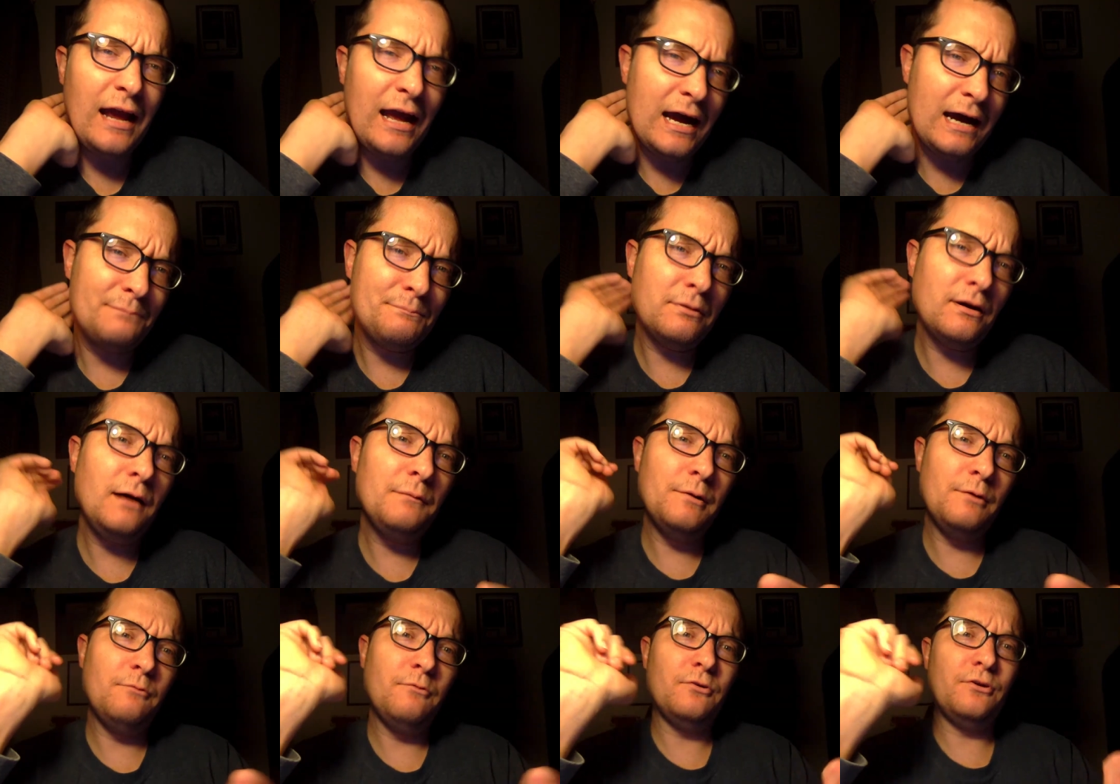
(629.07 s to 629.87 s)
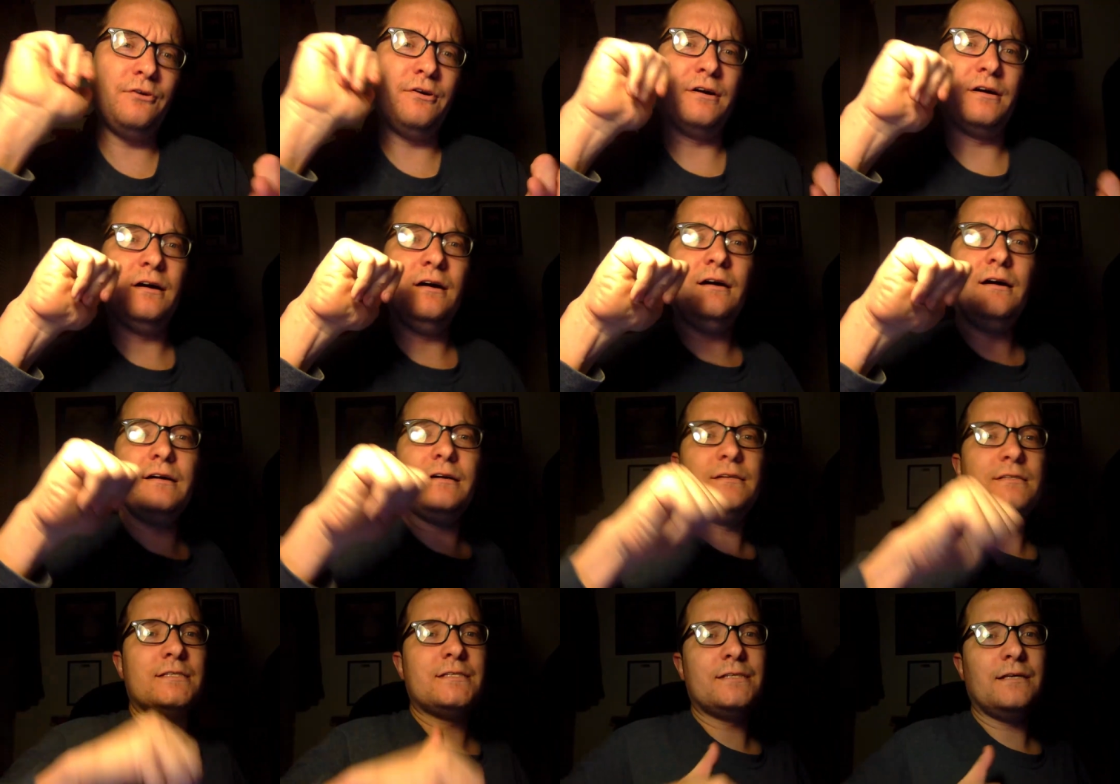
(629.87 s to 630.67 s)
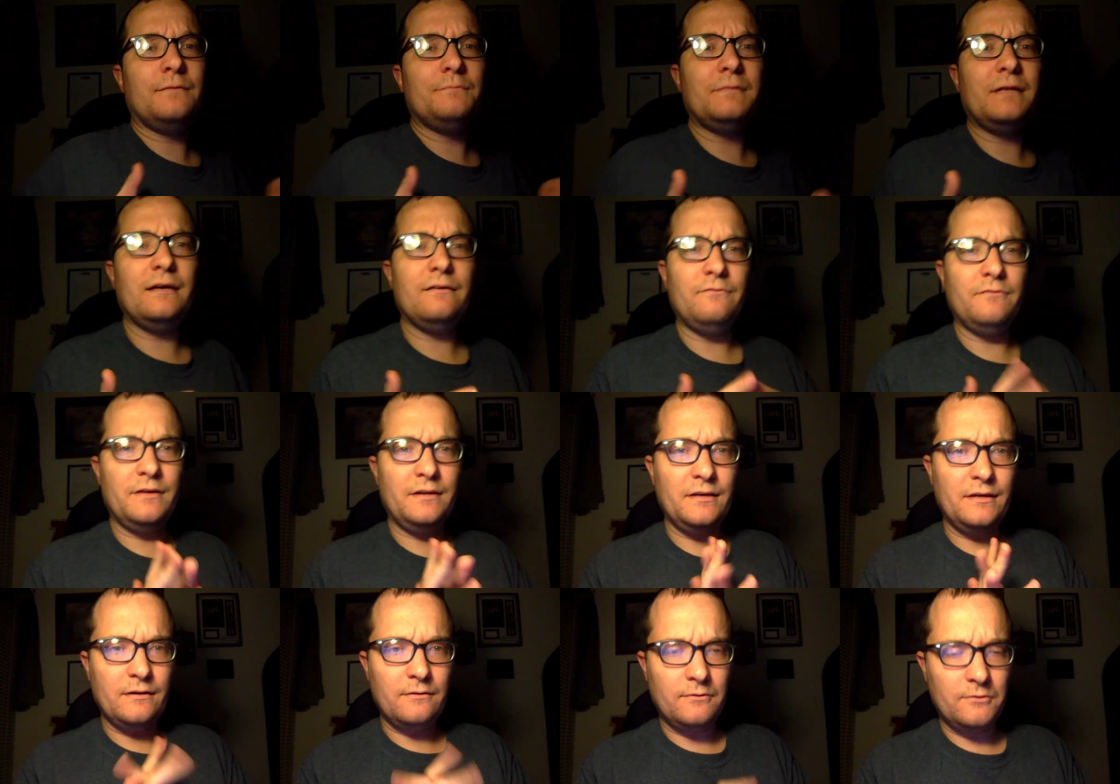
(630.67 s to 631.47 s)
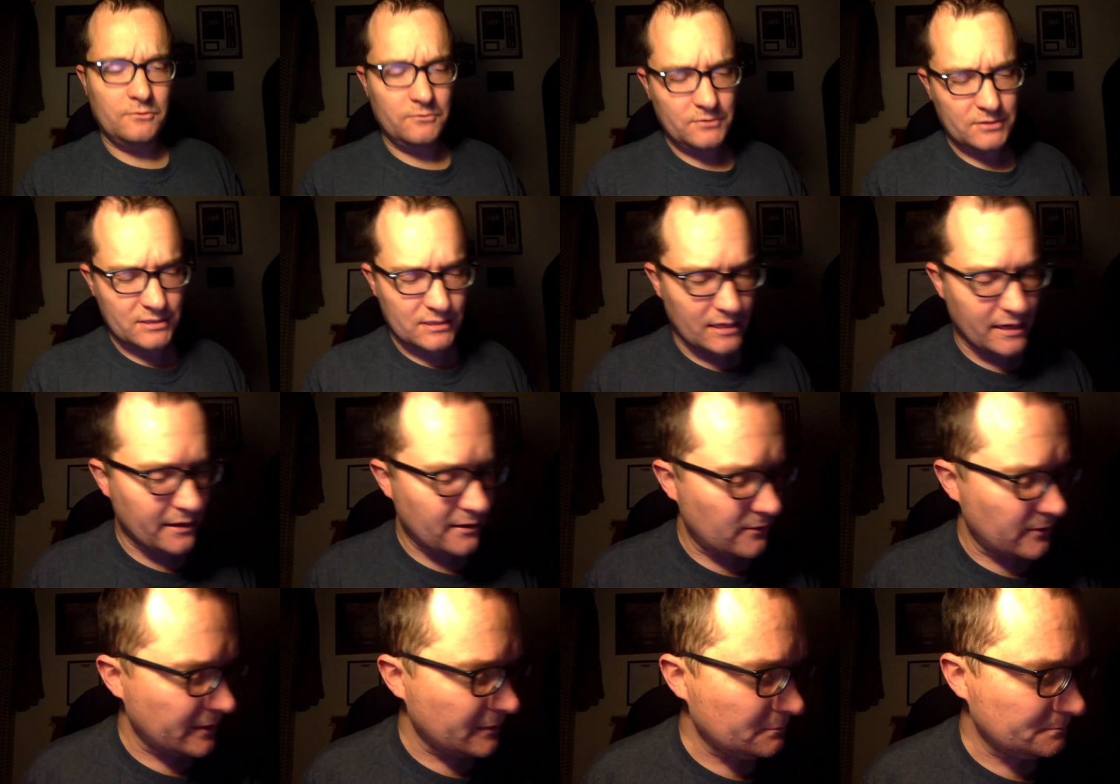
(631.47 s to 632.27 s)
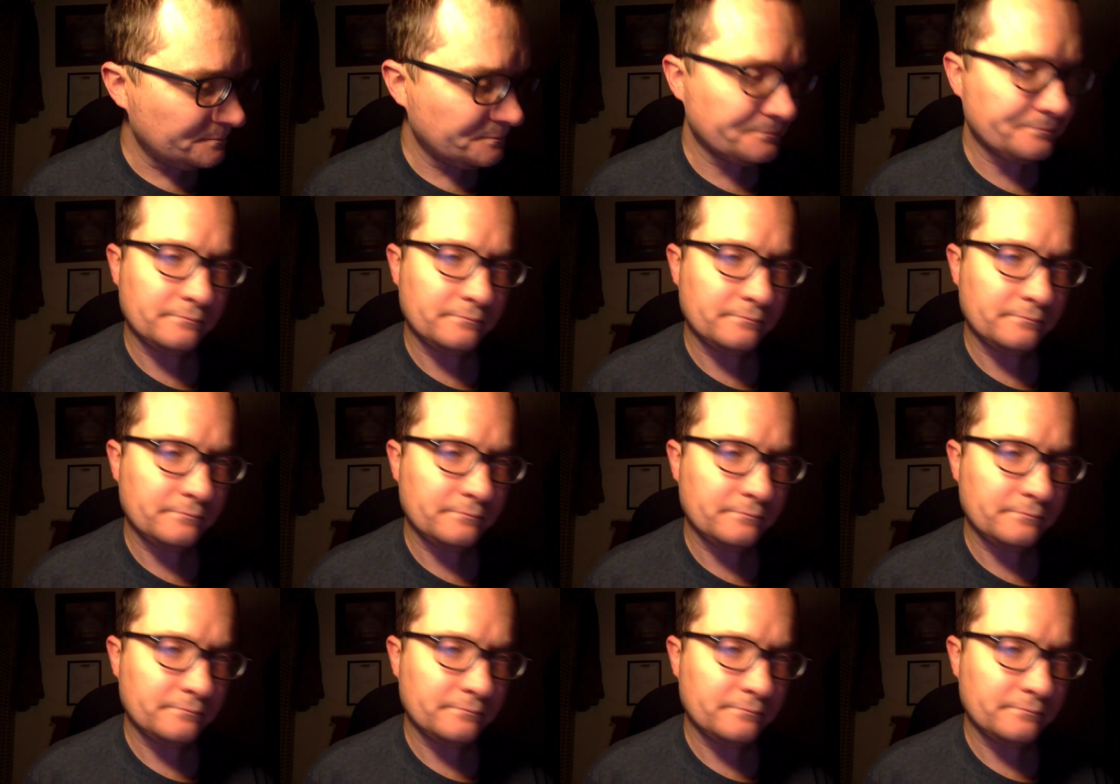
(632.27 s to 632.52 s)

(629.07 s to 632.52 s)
I probably will do a caucus update video on Saturday.